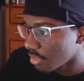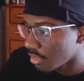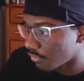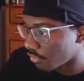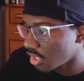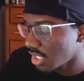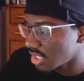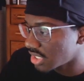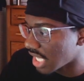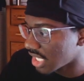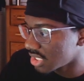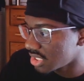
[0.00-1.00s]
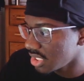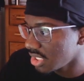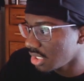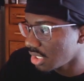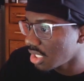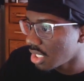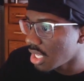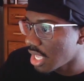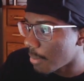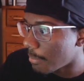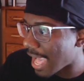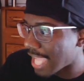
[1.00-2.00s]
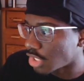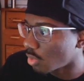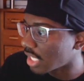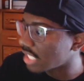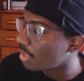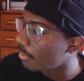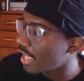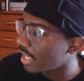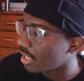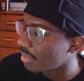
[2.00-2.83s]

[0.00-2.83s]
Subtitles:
The front of this, I could see, but I don't like the back.